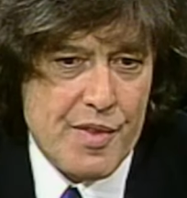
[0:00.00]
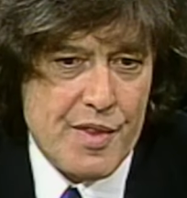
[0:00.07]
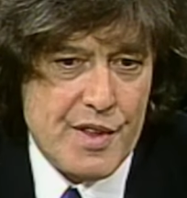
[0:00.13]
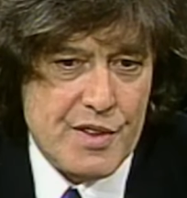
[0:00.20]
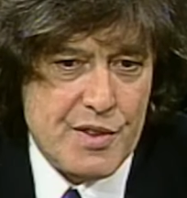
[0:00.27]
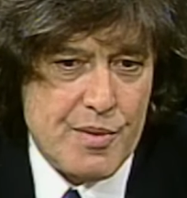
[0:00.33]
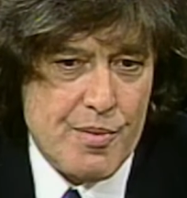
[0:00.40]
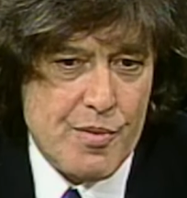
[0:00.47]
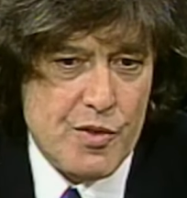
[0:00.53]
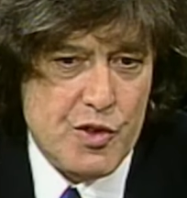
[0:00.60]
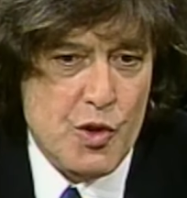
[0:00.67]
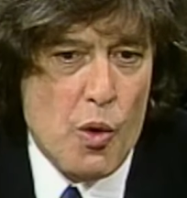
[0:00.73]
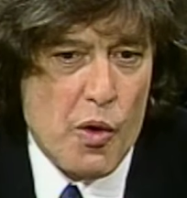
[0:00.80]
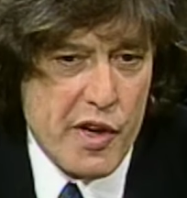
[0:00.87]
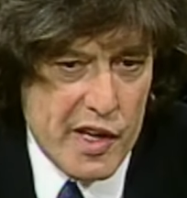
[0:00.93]
that
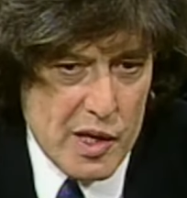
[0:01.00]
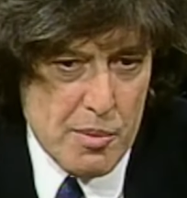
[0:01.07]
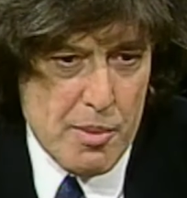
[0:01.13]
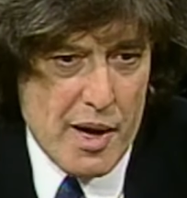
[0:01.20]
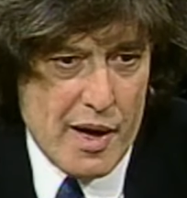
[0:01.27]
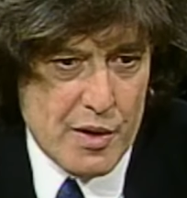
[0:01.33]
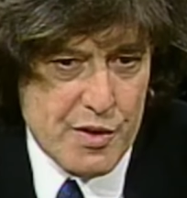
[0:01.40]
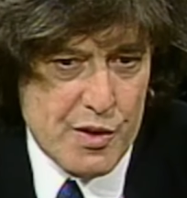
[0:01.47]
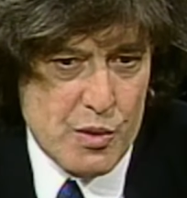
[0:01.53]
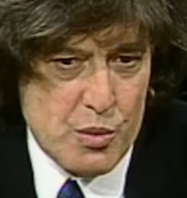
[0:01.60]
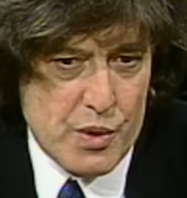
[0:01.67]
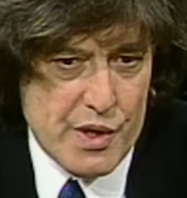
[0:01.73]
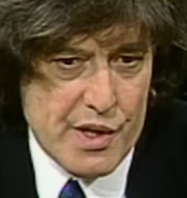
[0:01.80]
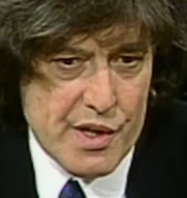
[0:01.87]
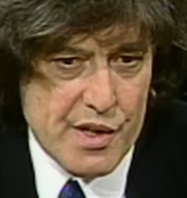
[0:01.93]
talking about the
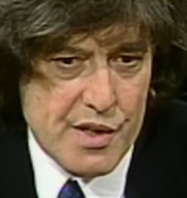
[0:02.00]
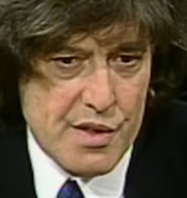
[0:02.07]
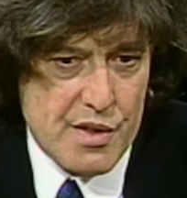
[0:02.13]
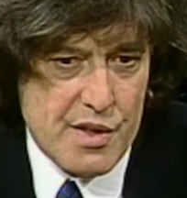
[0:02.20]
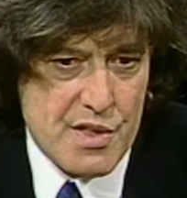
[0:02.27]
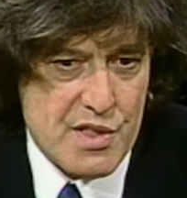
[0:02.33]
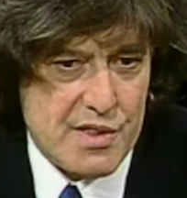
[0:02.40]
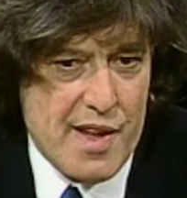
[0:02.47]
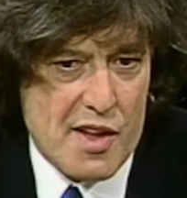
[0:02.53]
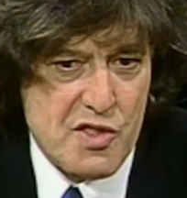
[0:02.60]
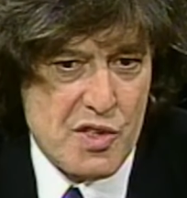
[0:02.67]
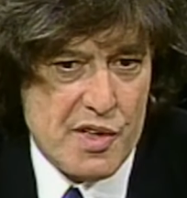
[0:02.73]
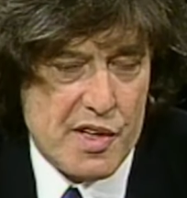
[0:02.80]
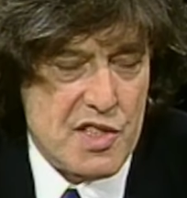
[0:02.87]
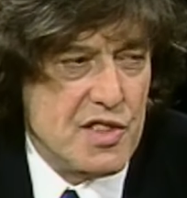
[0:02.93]
work is a
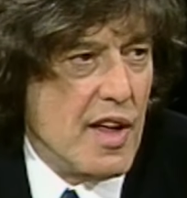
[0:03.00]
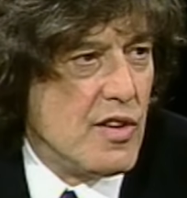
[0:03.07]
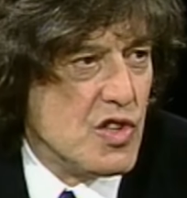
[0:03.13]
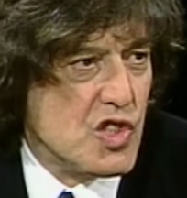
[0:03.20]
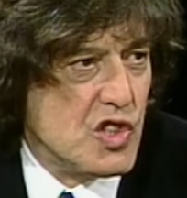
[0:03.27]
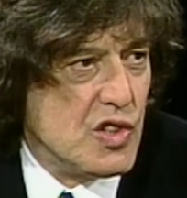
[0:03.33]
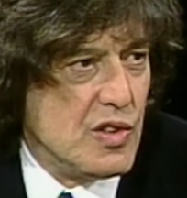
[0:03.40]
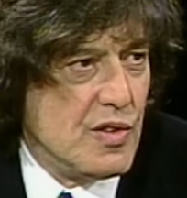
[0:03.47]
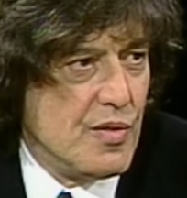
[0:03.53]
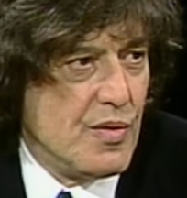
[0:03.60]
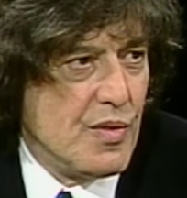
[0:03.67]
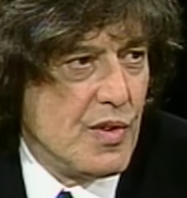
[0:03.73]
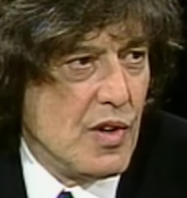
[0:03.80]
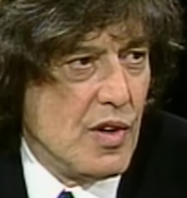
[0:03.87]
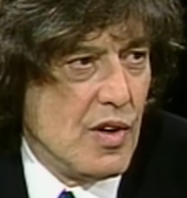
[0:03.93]
natural extension
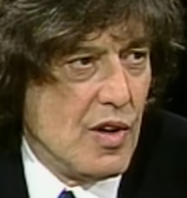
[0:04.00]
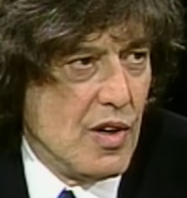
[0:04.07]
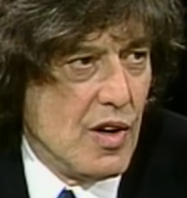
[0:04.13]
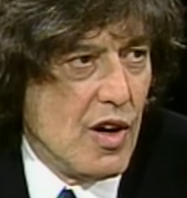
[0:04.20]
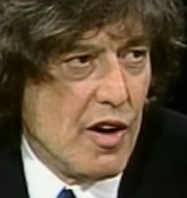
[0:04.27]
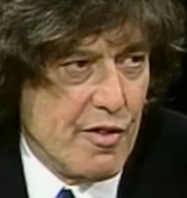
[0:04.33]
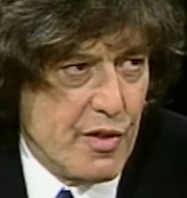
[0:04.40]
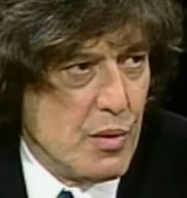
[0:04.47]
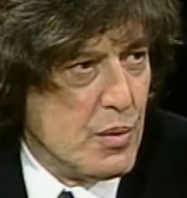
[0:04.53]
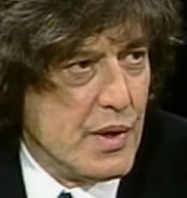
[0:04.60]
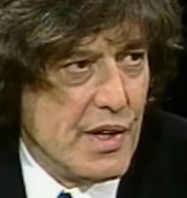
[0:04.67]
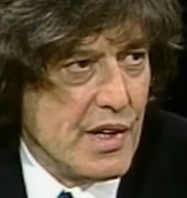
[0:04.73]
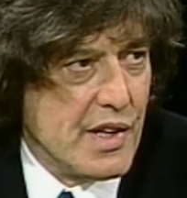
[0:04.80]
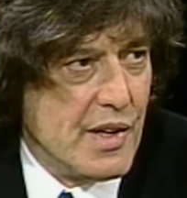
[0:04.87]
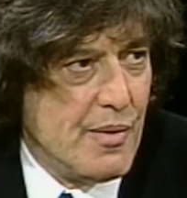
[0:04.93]
of the work. Of the
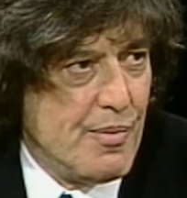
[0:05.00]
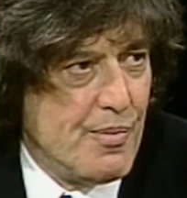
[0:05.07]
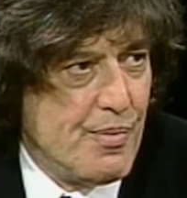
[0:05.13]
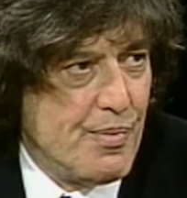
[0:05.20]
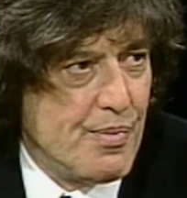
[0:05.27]
work,